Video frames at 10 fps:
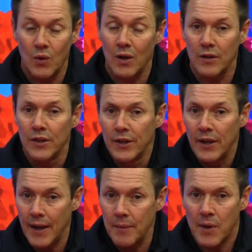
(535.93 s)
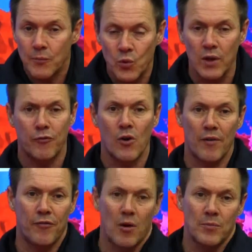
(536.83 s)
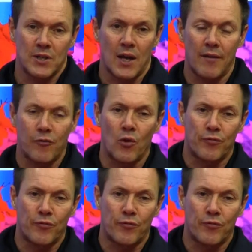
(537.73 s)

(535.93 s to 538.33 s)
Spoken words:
Well, MChem 24-hour pharmacy have,